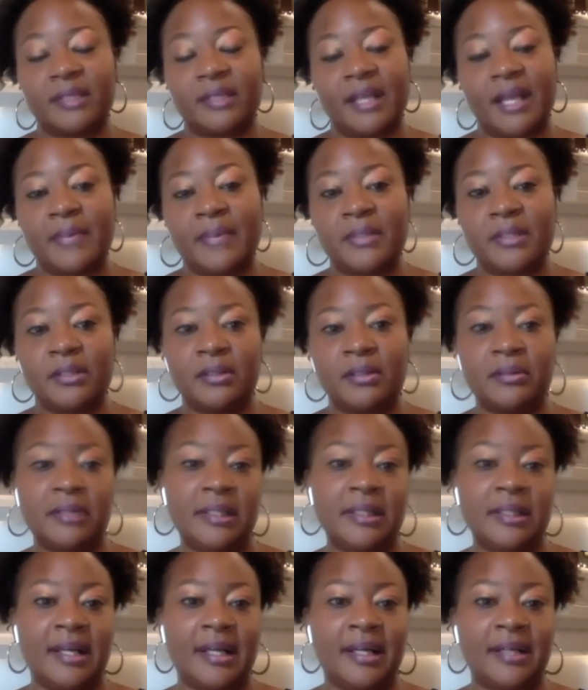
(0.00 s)

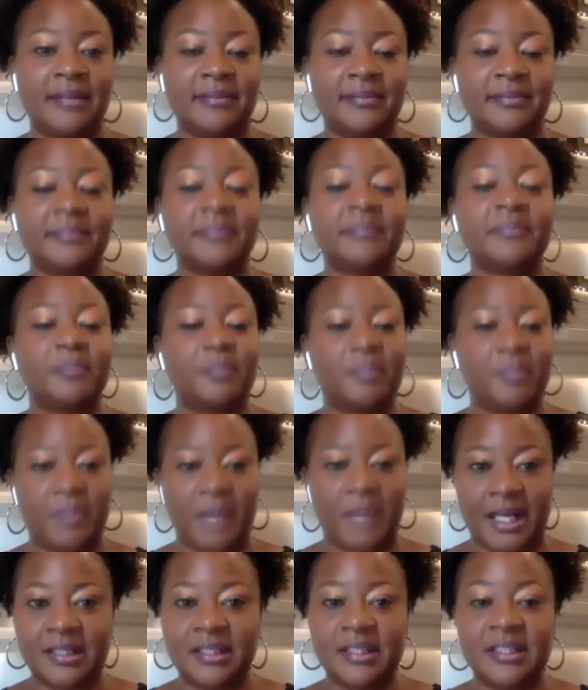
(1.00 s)
Absolutely not
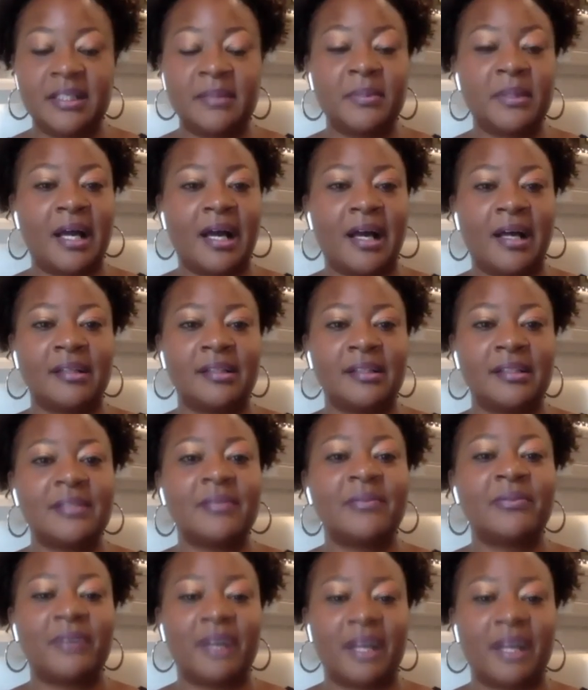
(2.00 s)
back to Jim Collins
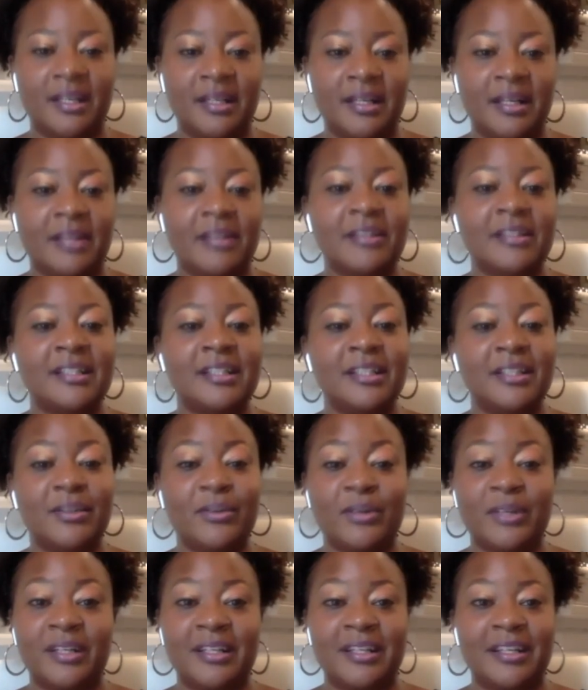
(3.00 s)
to find another seat
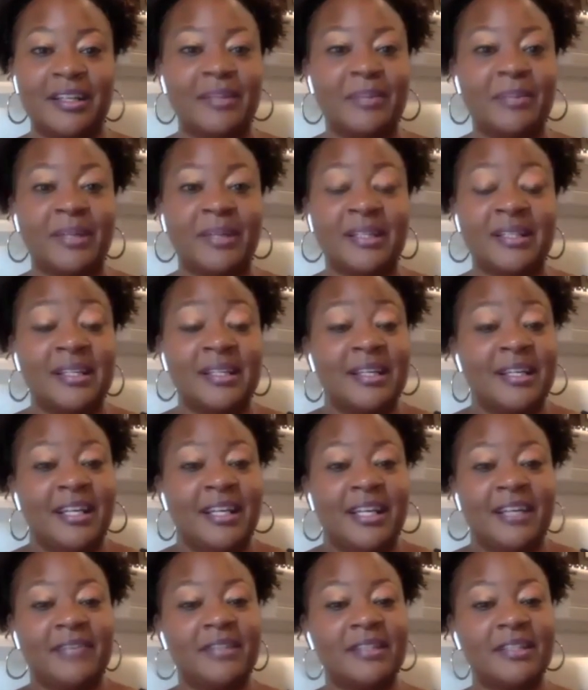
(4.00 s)
on another bus
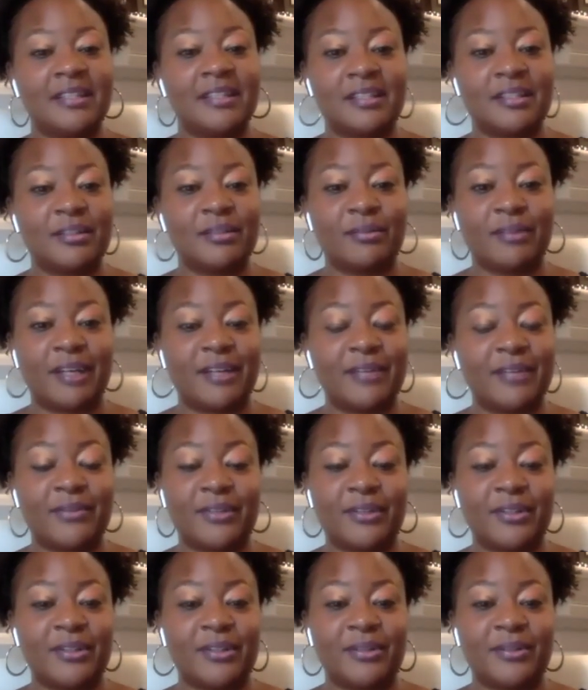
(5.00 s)
if this isn't right for
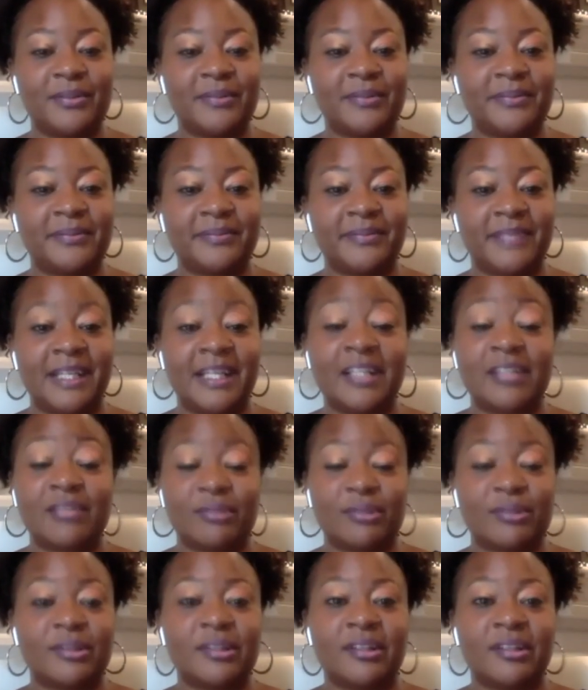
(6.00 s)
you. And that's
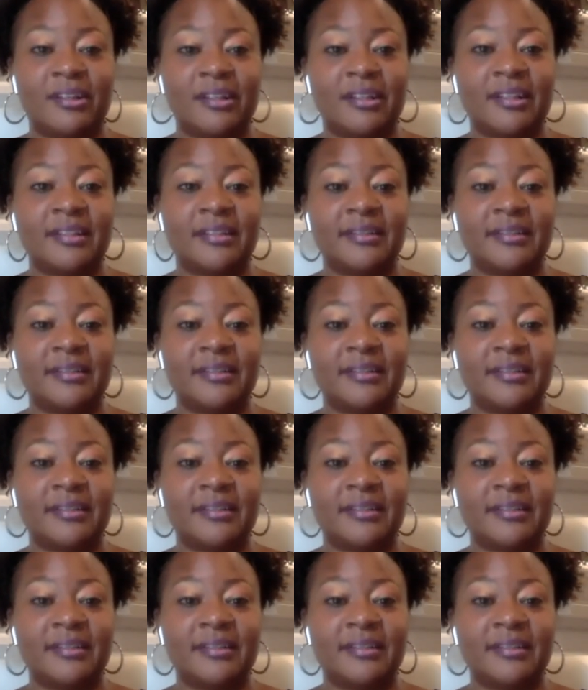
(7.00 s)
real talk.